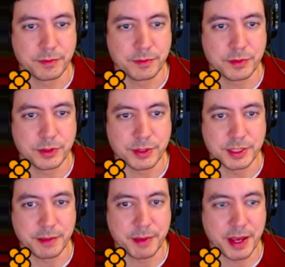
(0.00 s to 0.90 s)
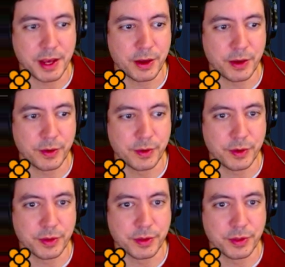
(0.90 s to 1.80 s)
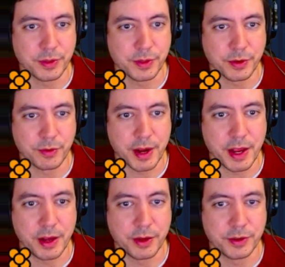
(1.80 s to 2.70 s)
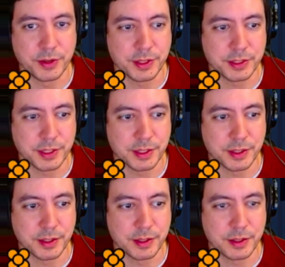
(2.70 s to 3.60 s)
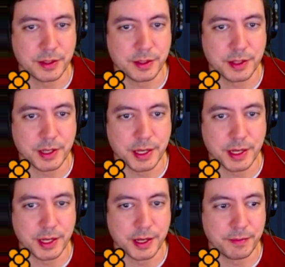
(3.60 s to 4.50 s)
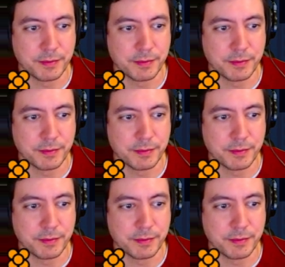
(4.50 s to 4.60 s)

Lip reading: So it's somehow the ground. Is it... How?